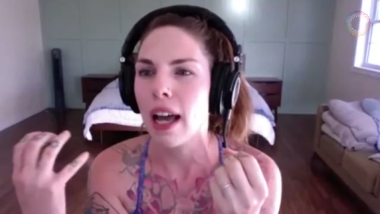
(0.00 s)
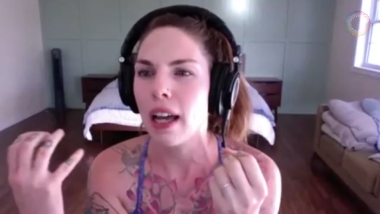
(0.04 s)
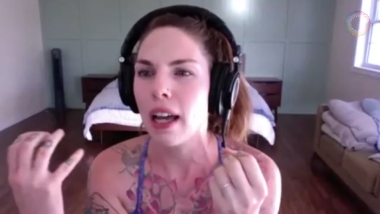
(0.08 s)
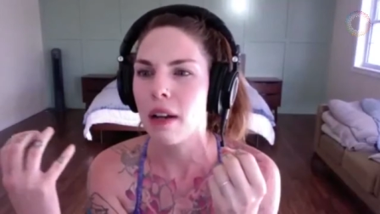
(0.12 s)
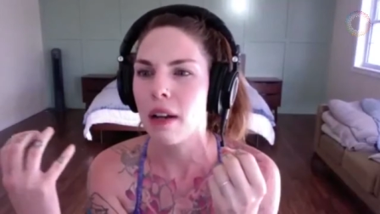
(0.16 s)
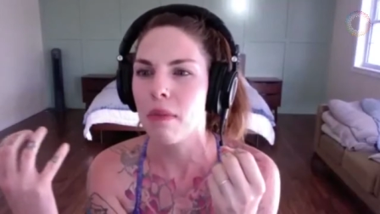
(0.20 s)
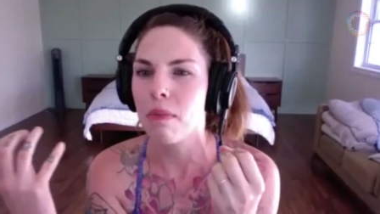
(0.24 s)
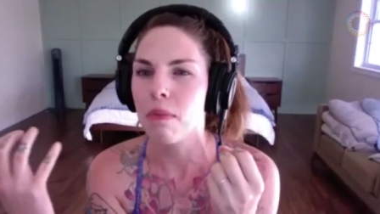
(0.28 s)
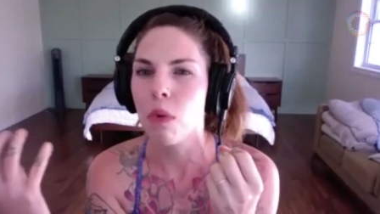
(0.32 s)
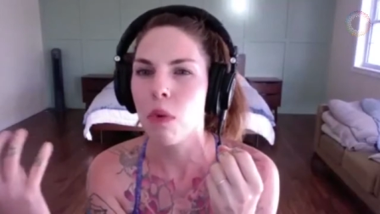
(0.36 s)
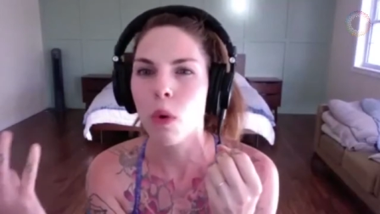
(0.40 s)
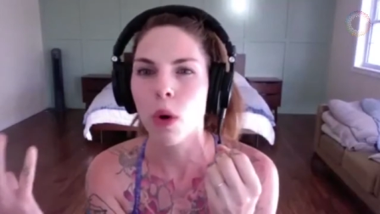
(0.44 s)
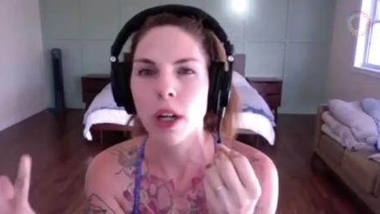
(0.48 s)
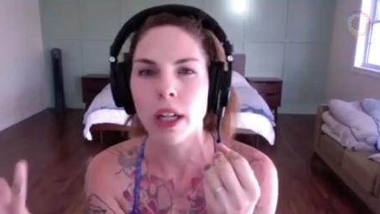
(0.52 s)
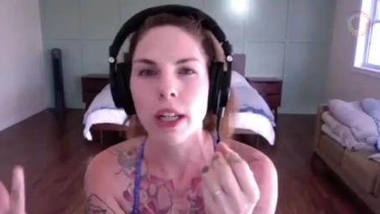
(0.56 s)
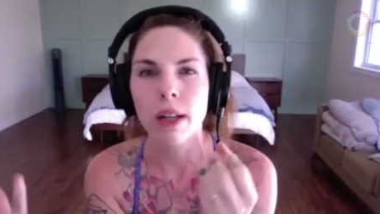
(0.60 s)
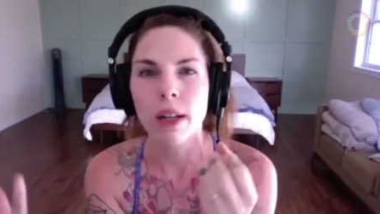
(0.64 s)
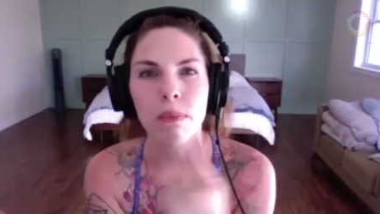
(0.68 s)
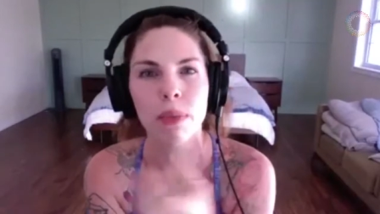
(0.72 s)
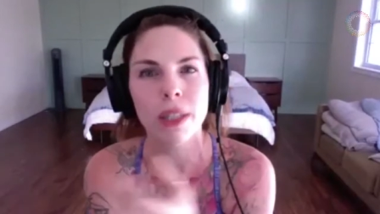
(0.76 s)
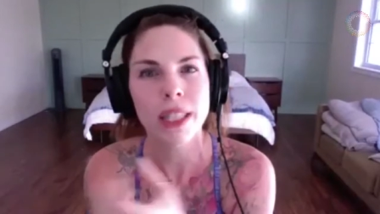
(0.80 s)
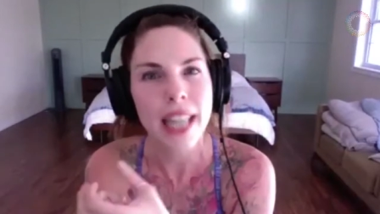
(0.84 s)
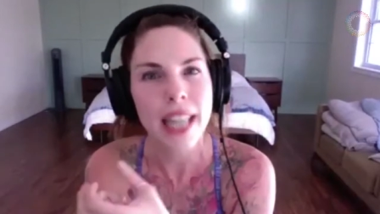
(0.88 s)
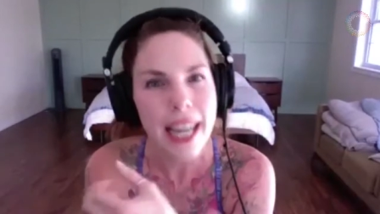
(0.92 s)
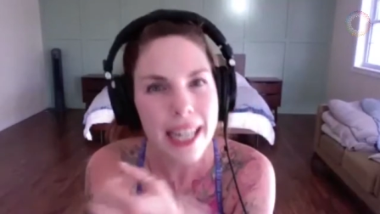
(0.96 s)
more
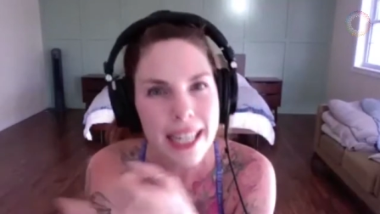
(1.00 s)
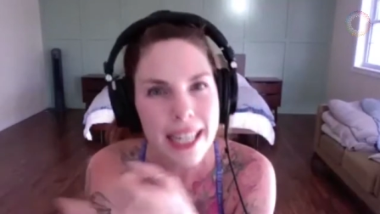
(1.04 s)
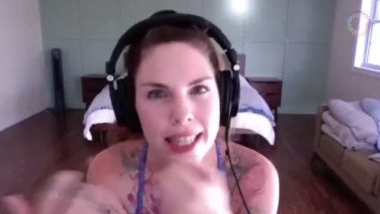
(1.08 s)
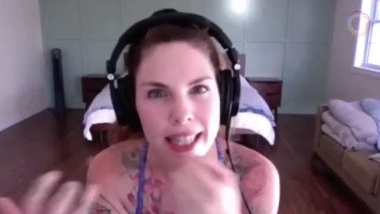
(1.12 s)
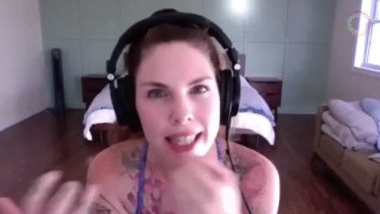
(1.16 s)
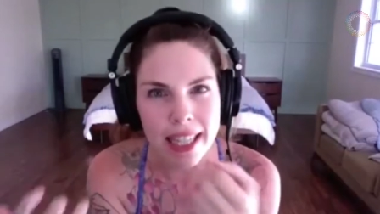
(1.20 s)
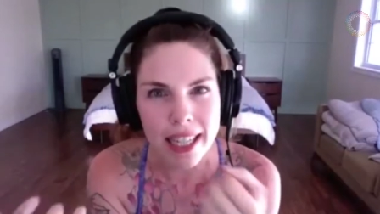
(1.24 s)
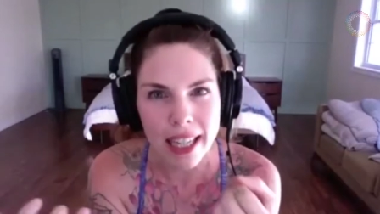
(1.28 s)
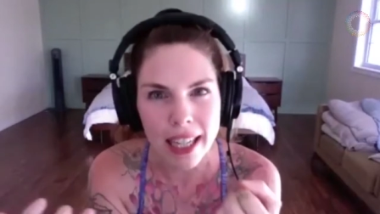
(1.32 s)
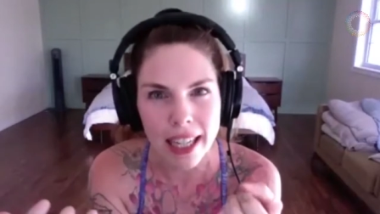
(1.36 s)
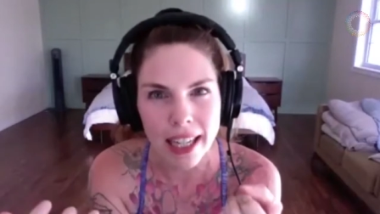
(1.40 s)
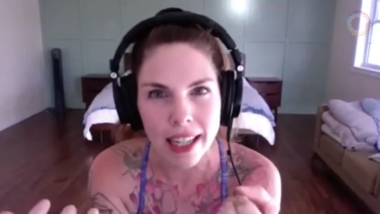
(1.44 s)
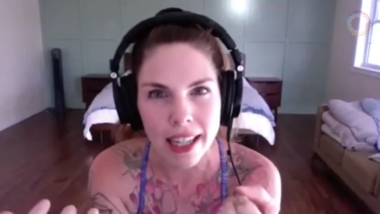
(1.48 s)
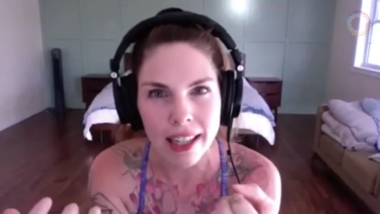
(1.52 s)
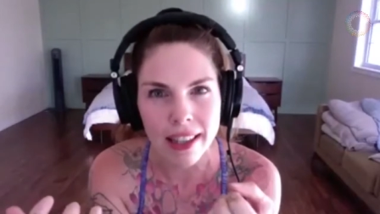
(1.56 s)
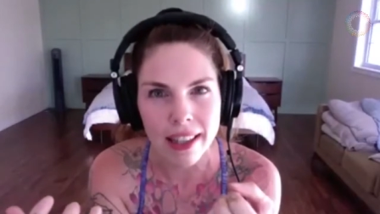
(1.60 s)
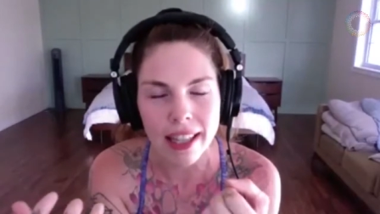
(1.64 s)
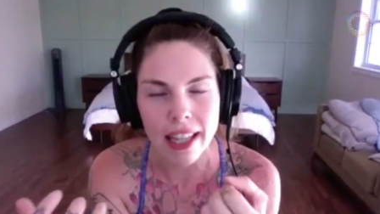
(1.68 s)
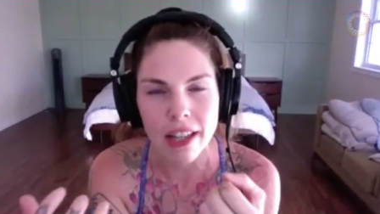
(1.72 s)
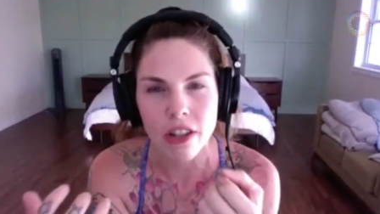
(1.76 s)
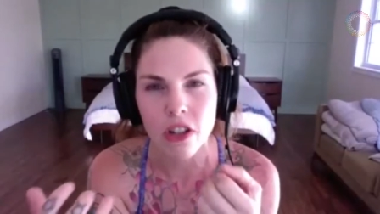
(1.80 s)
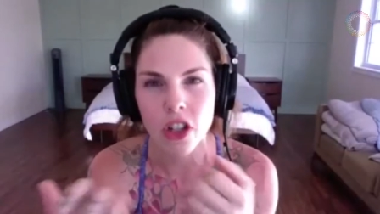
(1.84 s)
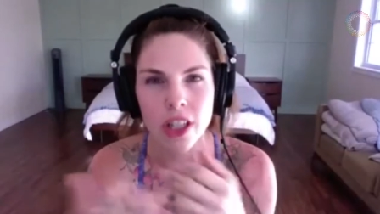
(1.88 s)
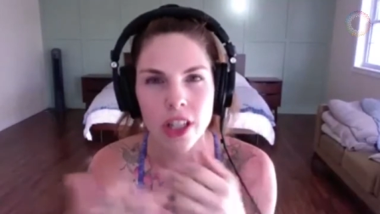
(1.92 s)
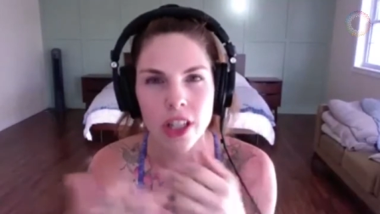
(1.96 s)
complexity
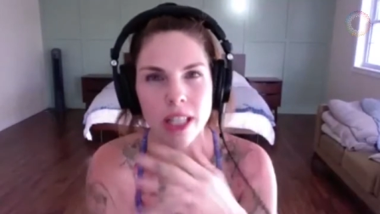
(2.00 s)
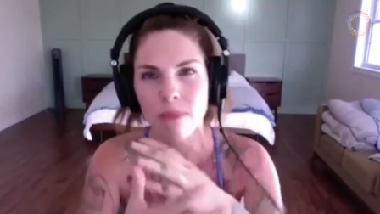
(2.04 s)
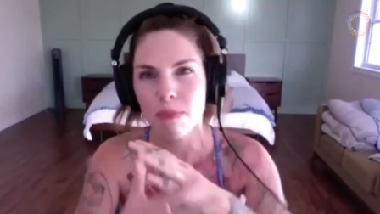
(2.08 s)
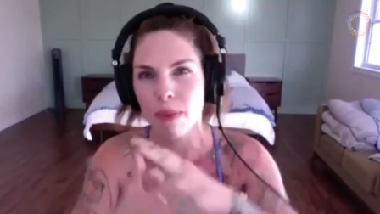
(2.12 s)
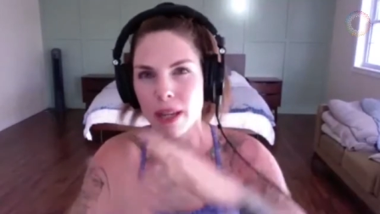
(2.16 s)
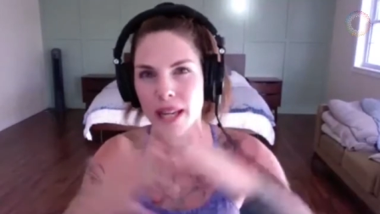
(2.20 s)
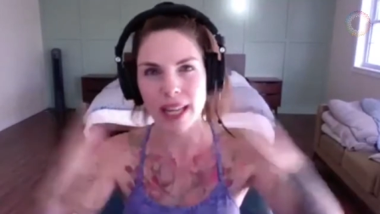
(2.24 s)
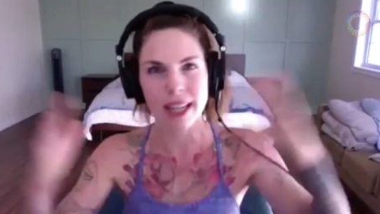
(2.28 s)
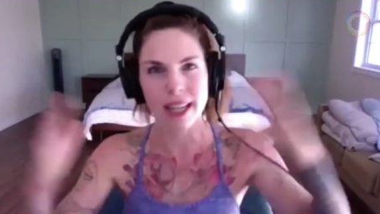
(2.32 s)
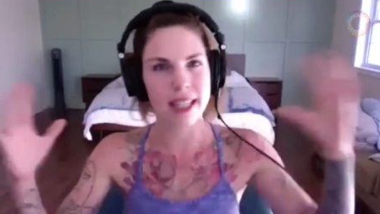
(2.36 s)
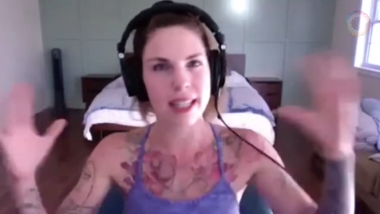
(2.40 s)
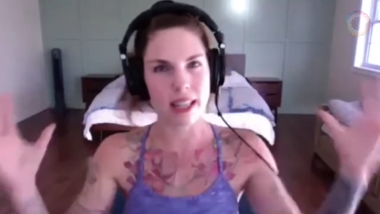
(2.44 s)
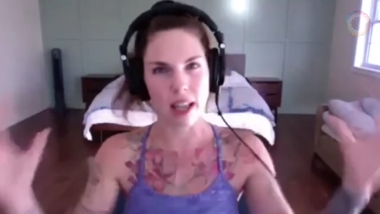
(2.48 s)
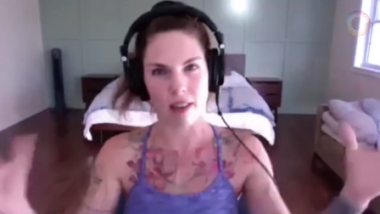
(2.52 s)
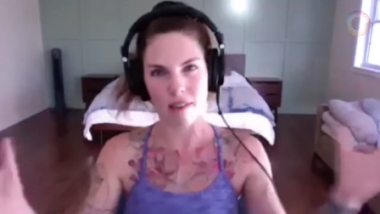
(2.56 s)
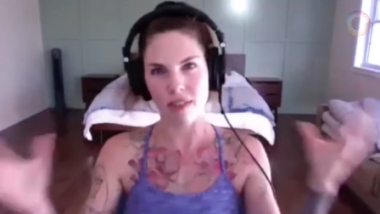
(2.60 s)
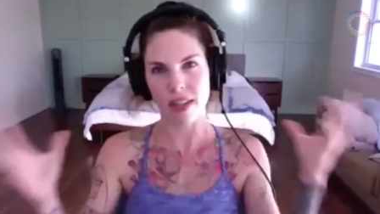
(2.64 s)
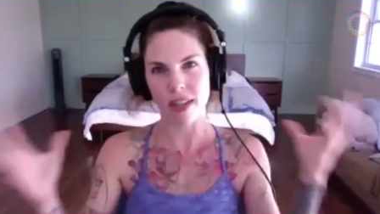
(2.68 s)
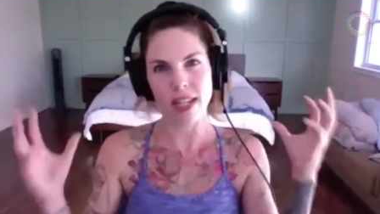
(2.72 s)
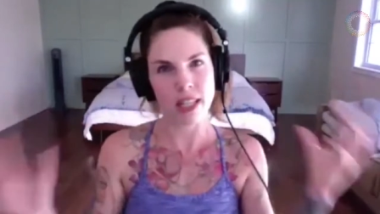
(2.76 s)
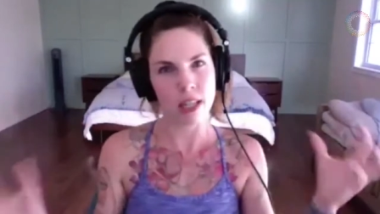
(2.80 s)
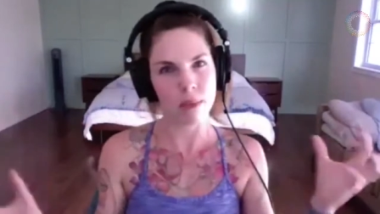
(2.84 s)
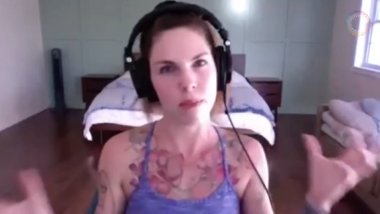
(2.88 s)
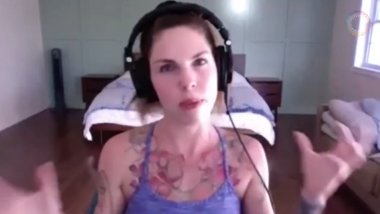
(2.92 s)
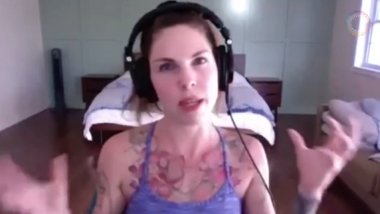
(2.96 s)
than just being something
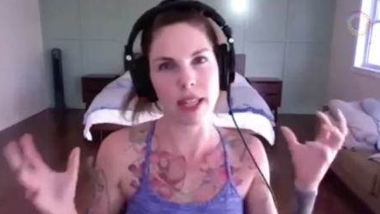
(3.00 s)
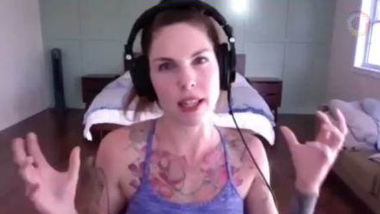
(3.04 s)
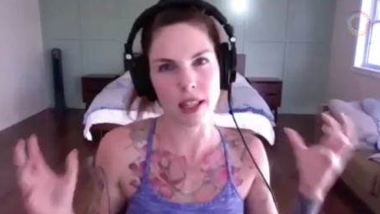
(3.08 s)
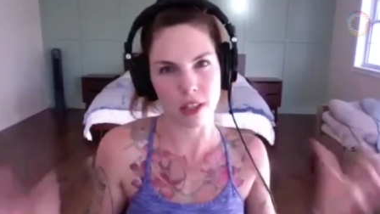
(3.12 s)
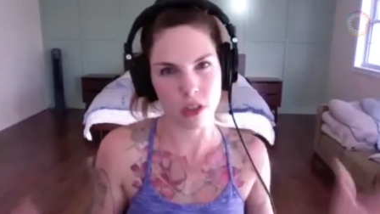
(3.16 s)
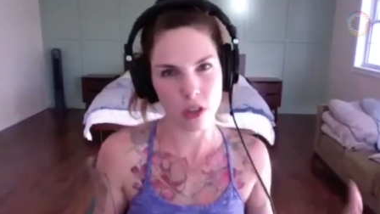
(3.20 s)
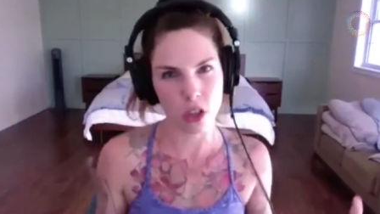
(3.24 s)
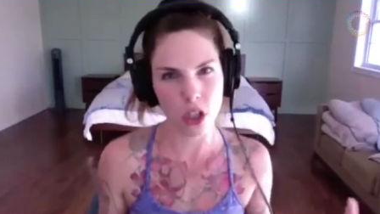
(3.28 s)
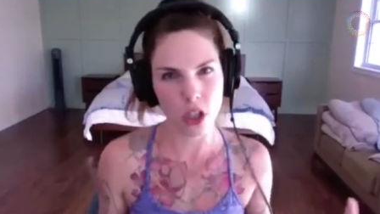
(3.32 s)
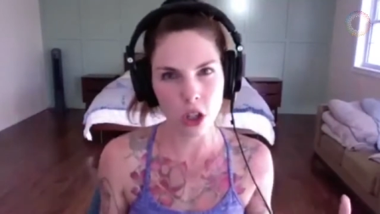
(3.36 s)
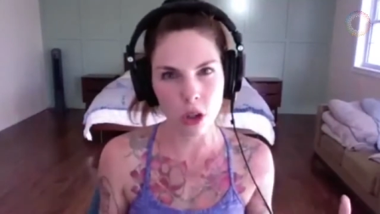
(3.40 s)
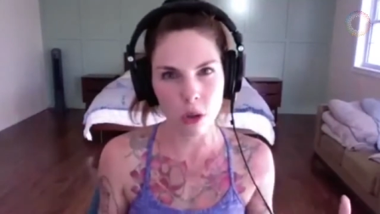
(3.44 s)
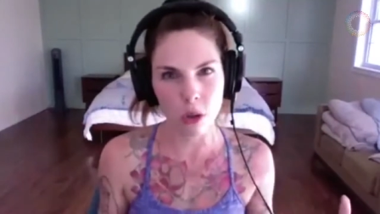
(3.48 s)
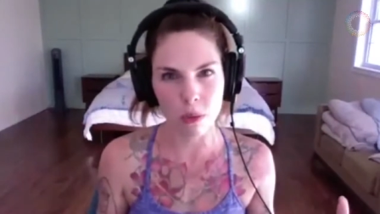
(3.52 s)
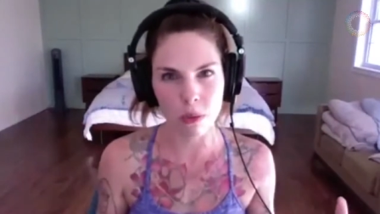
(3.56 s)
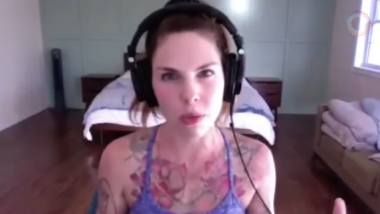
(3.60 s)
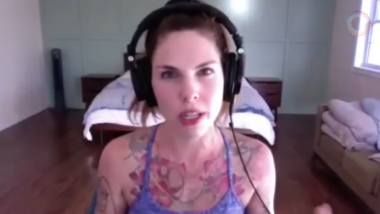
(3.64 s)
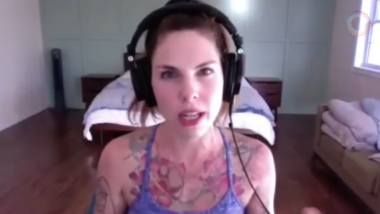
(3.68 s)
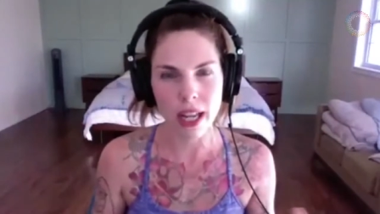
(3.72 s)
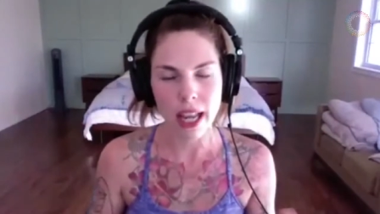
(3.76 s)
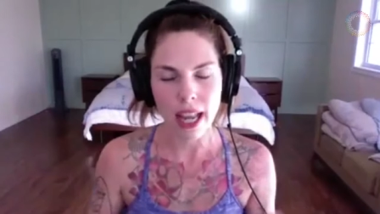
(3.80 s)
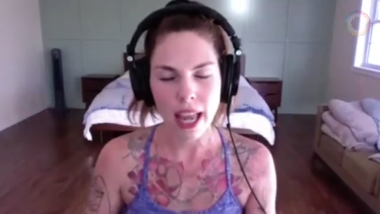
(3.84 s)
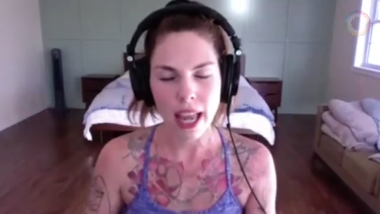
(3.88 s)
to be consumed.